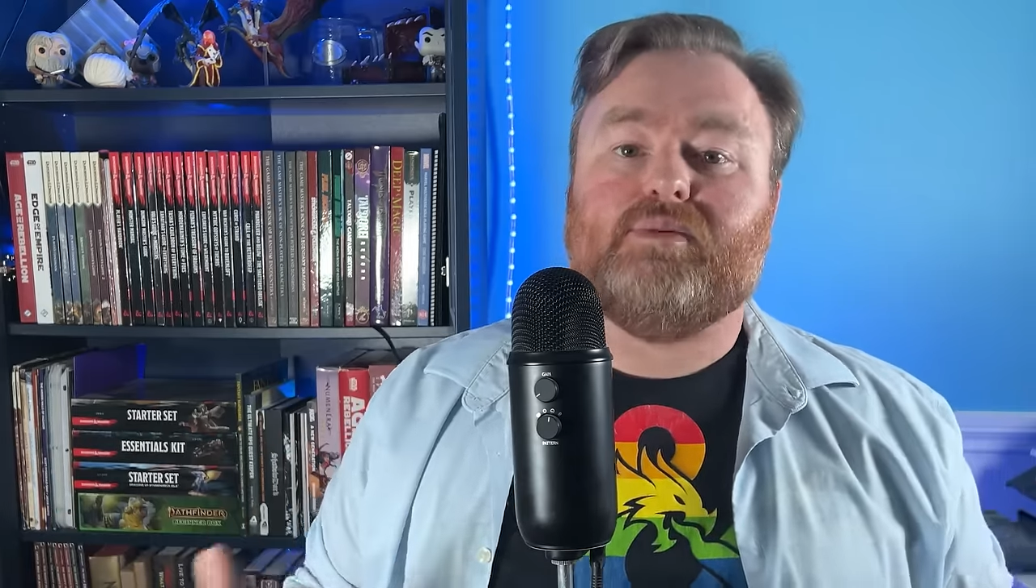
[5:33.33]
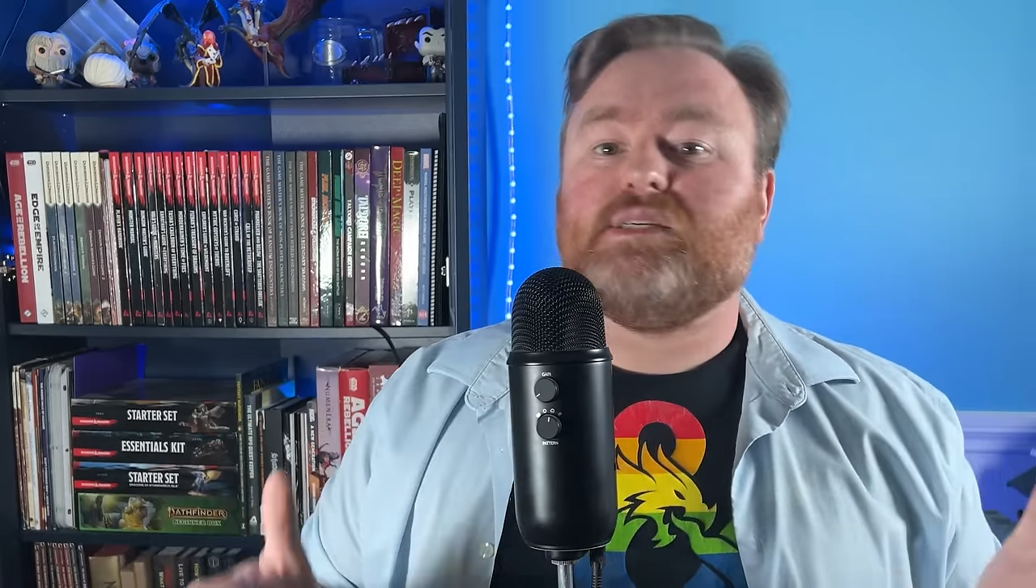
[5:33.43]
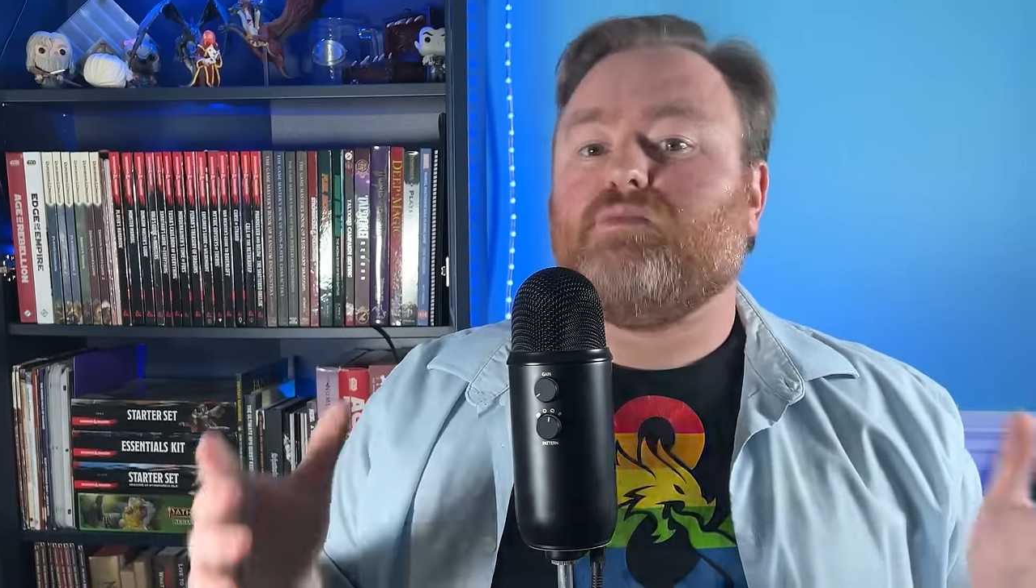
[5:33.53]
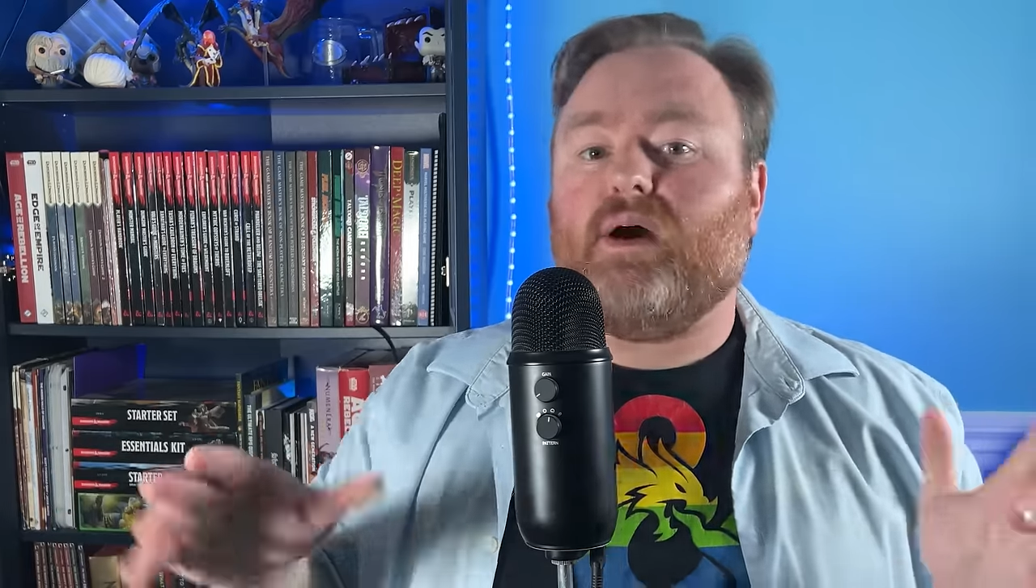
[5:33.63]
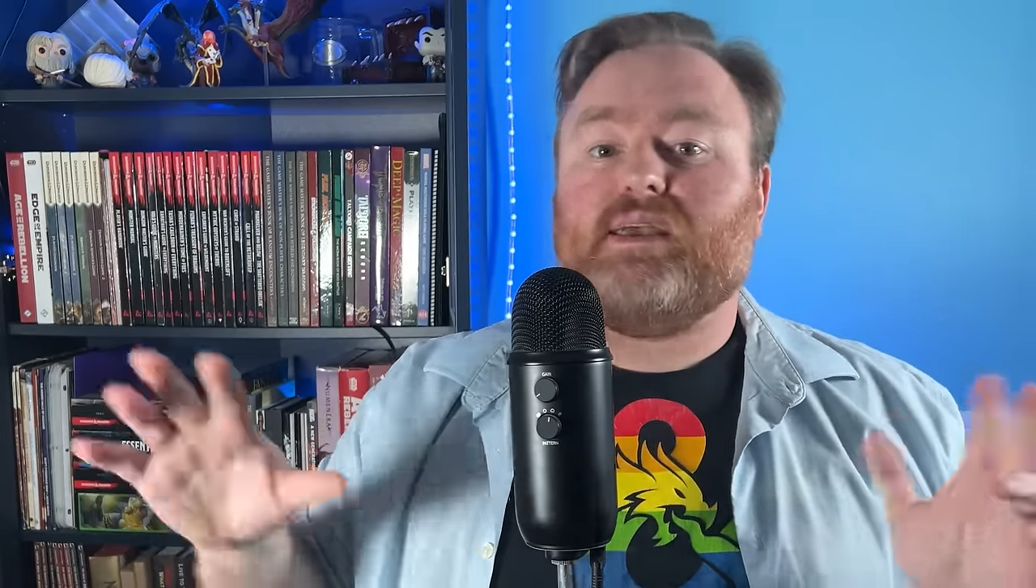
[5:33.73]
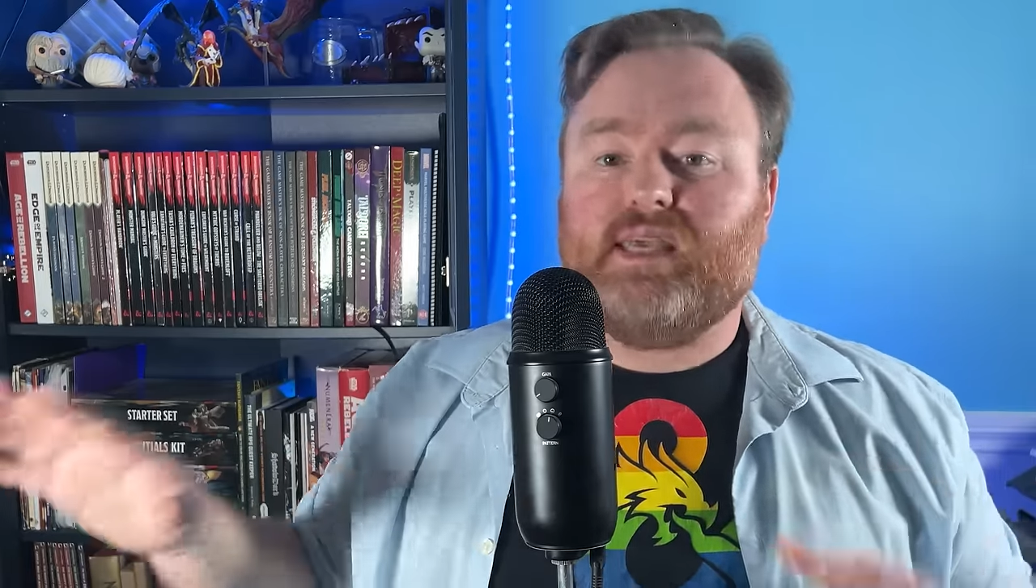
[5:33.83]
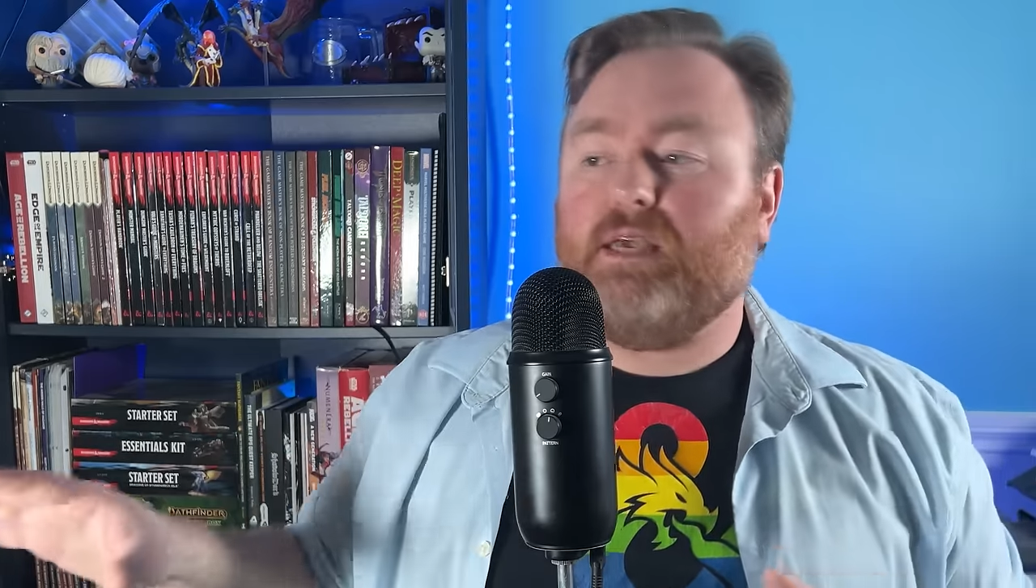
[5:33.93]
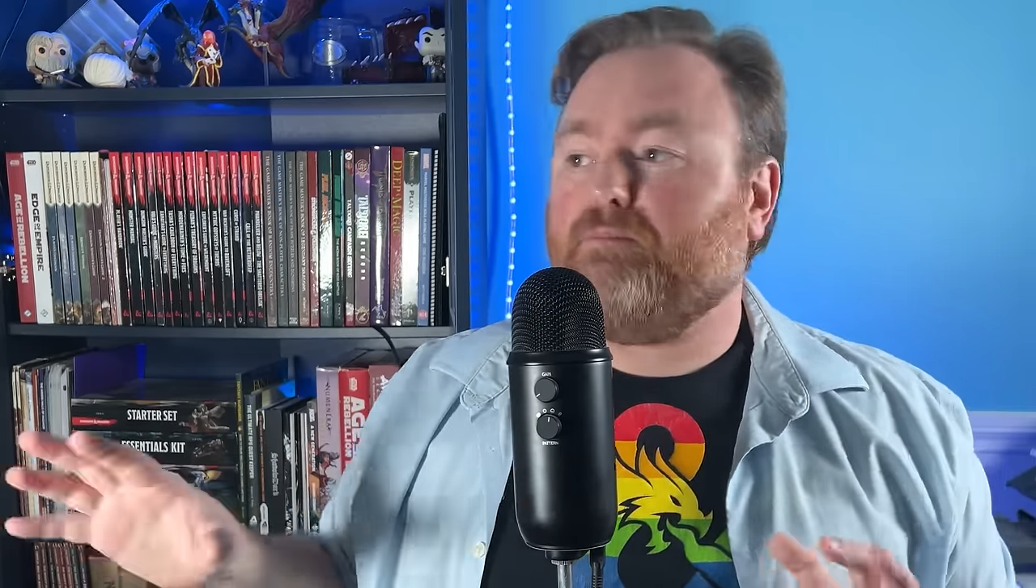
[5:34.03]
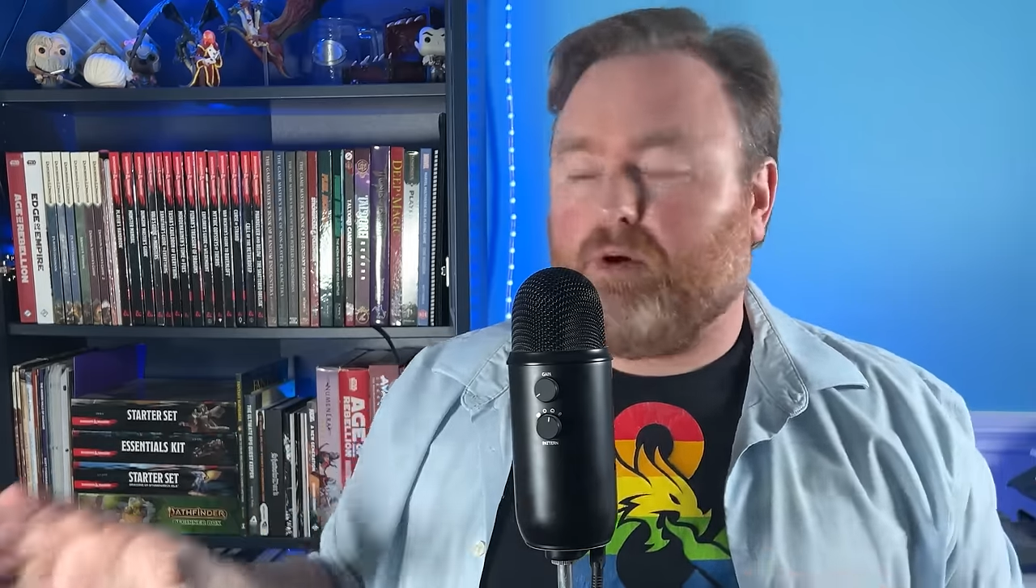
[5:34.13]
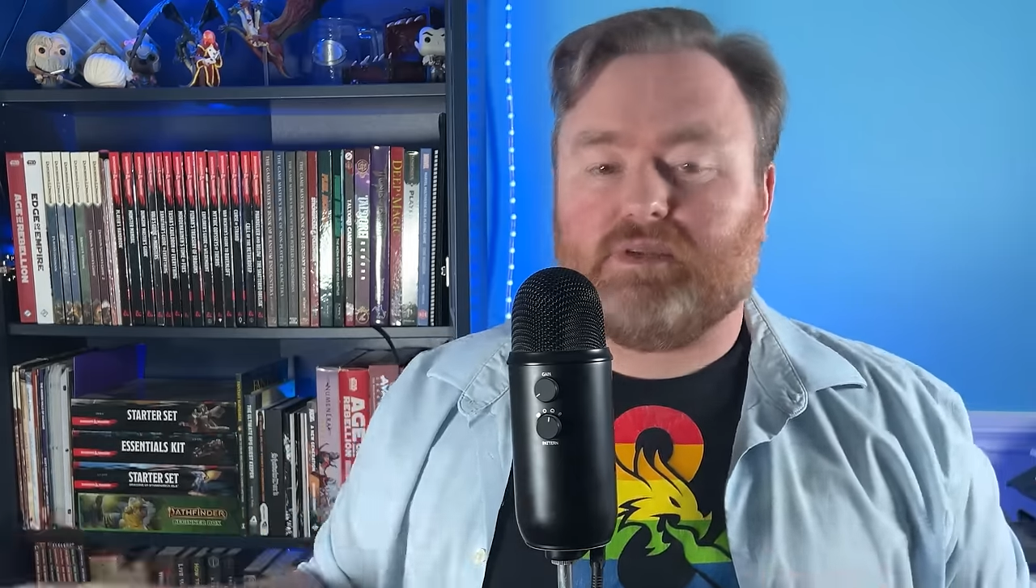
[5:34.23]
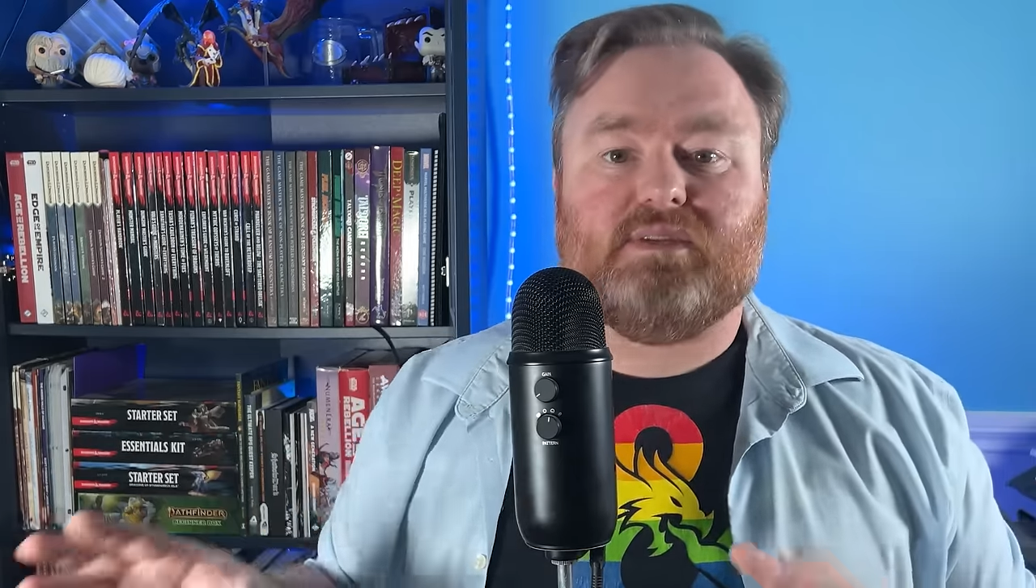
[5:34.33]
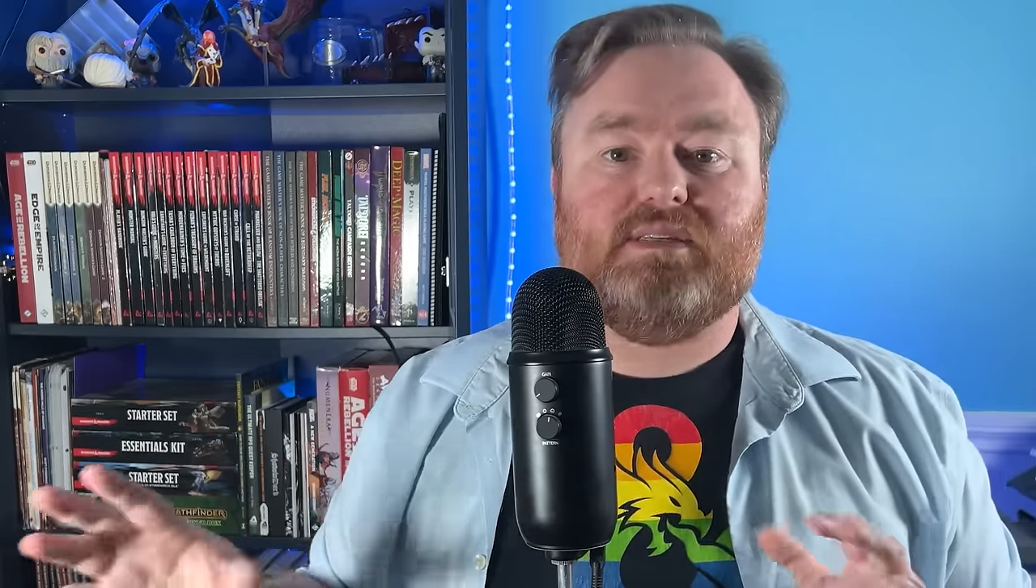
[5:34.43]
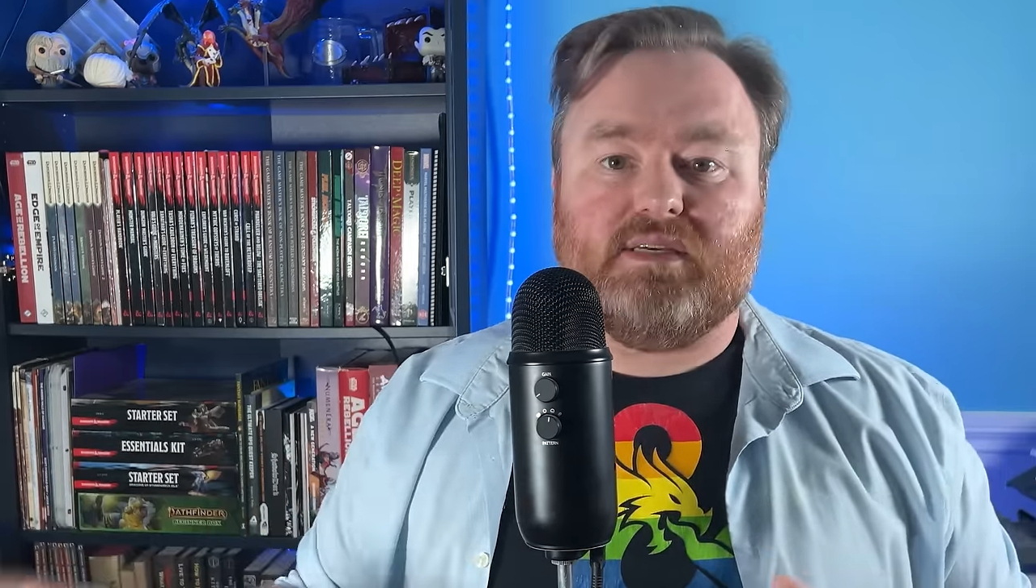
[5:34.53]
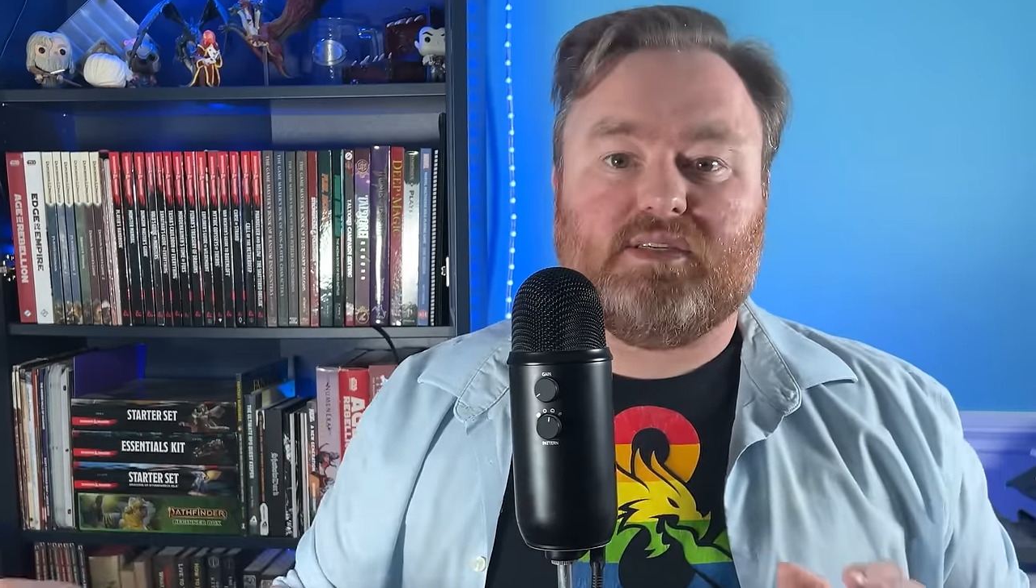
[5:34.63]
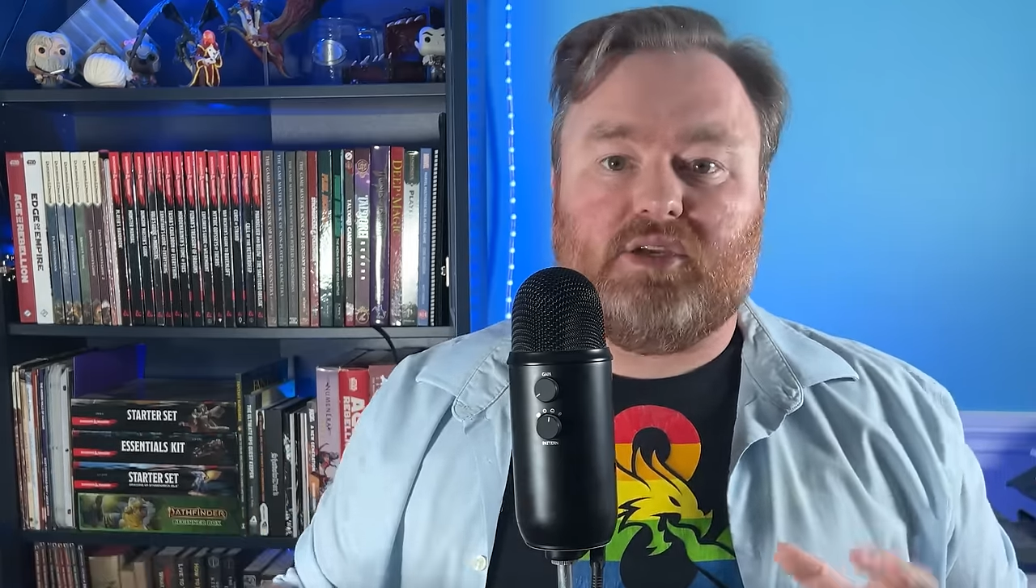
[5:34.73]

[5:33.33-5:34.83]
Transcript: which is why he personally doesn't